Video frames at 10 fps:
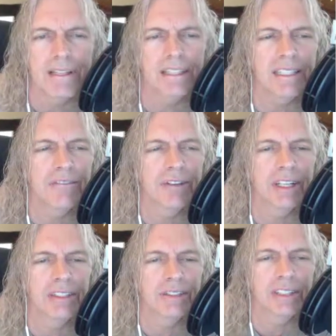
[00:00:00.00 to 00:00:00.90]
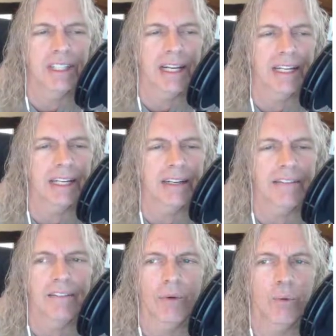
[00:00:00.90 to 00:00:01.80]
let's see if you guys are psychic.
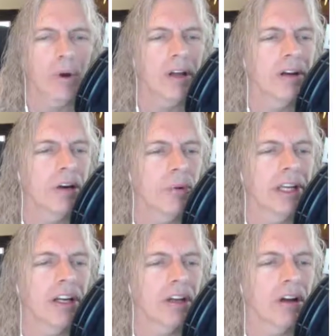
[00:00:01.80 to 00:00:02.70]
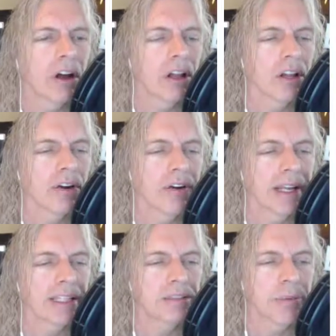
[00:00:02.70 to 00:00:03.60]
What are we going to call our
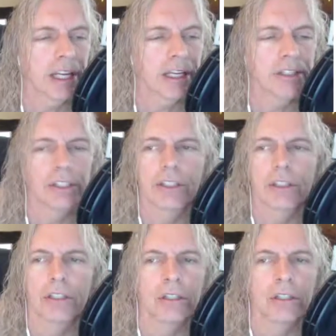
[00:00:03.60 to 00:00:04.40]
next page?